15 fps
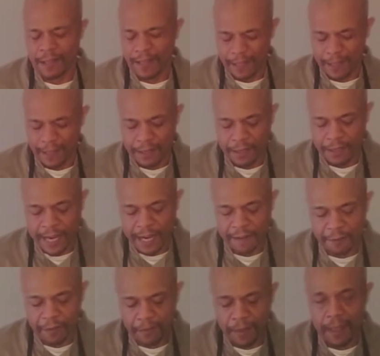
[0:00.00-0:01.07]
onion after
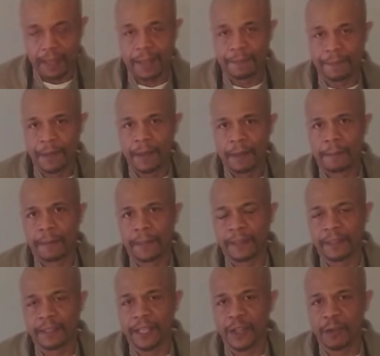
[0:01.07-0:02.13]
you cut it, place it
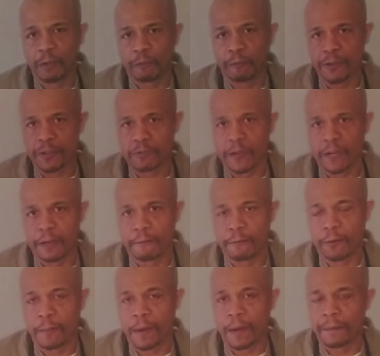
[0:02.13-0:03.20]
in the refrigerator for
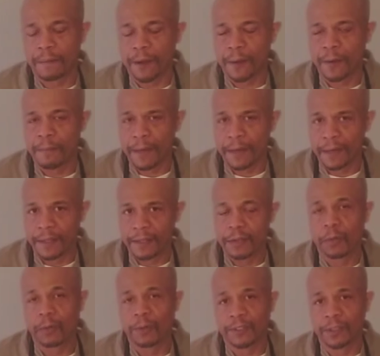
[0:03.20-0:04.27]
about 30 minutes, or
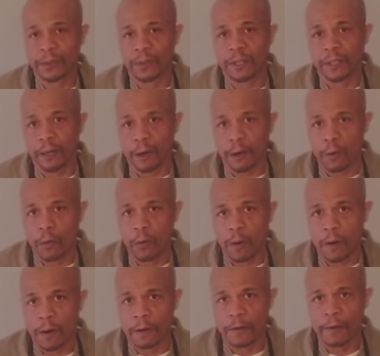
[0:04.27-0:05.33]
soak it in cold
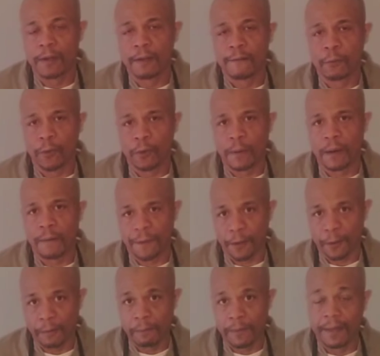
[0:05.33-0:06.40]
water for about 30
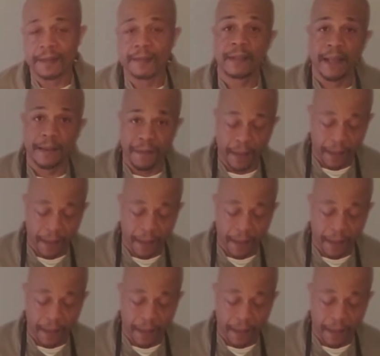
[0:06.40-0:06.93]
minutes, and then